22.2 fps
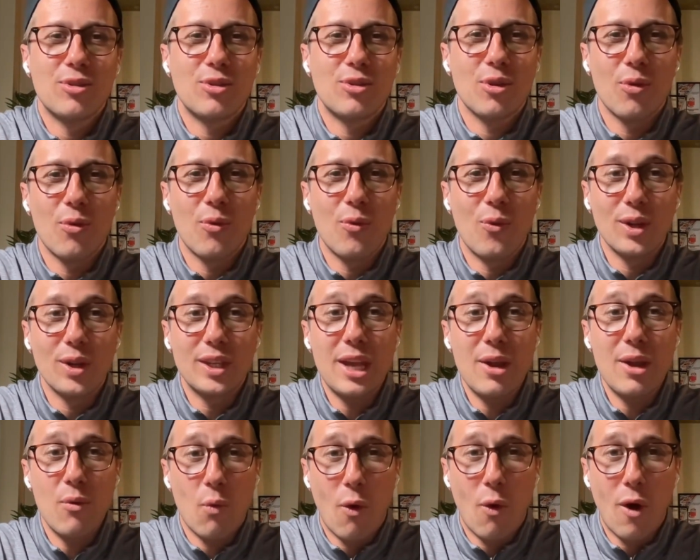So
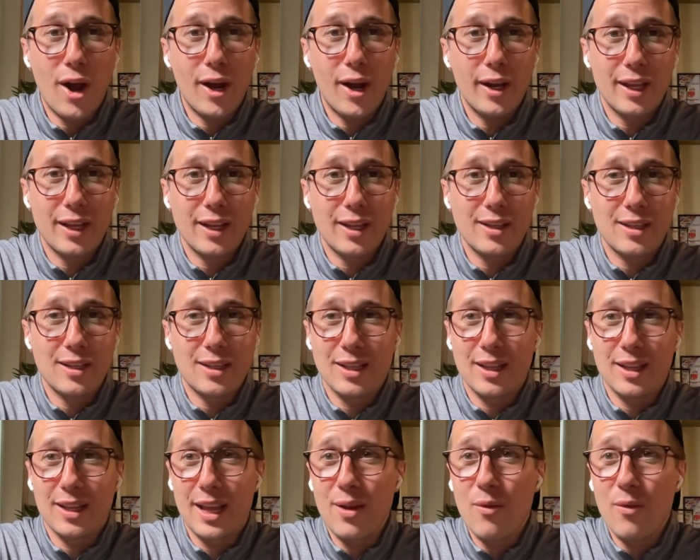what they want
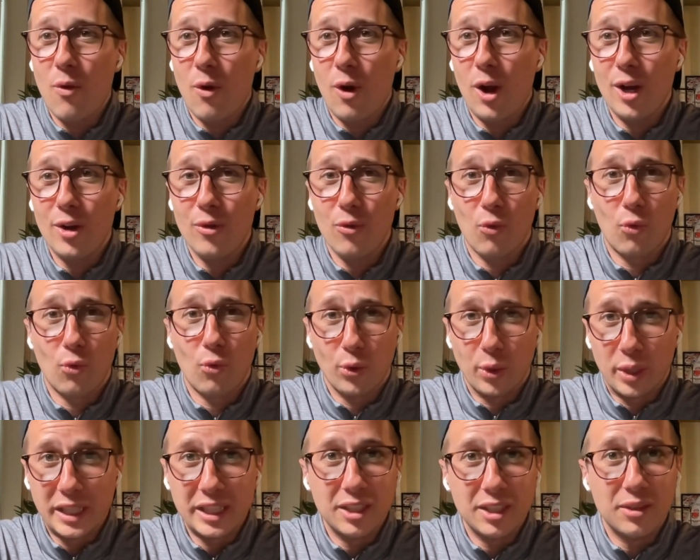is they want
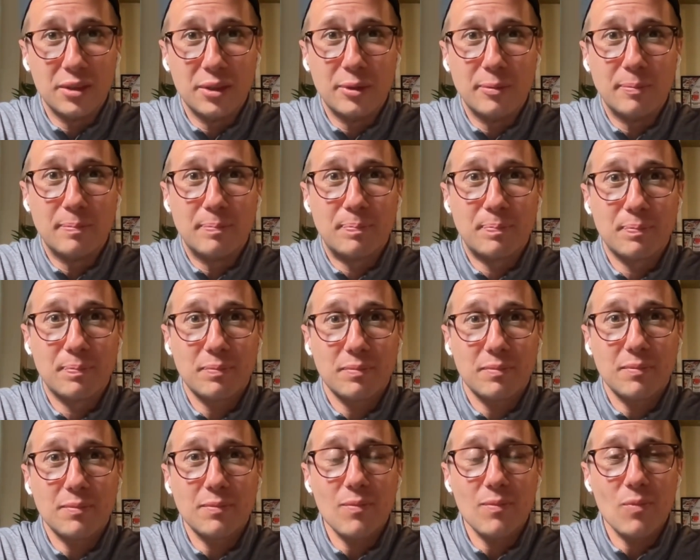real
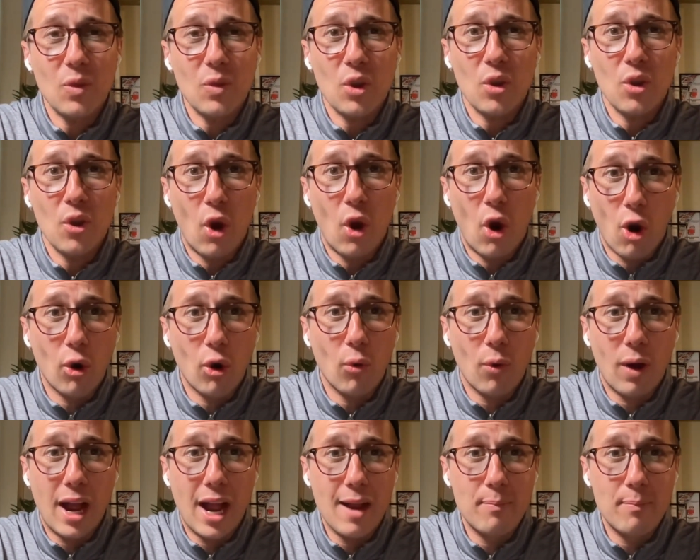
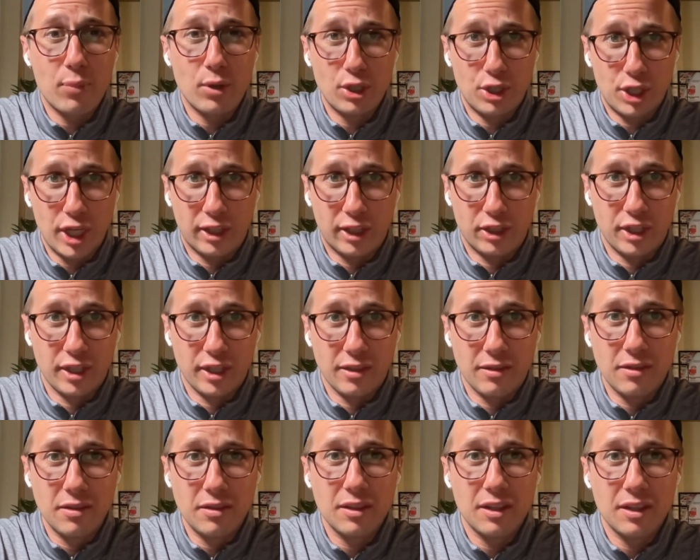ROI
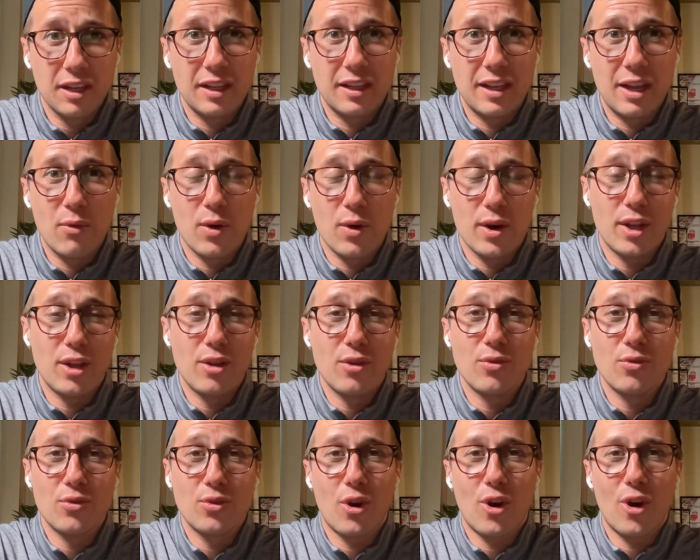projections and they want to
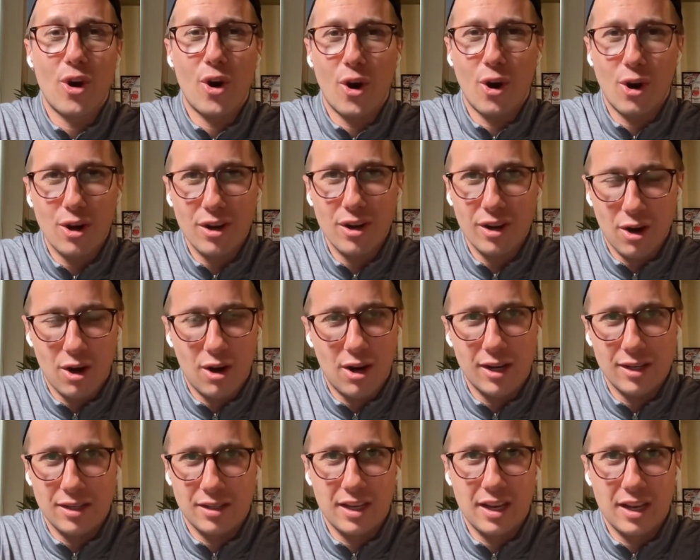use hard
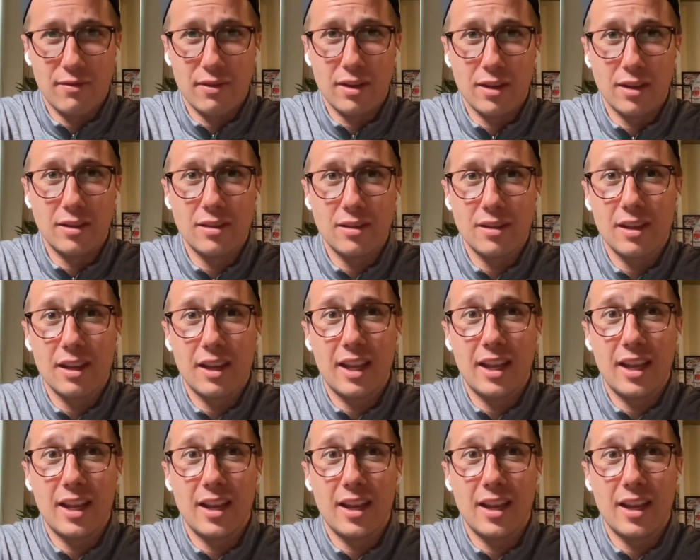cost savings.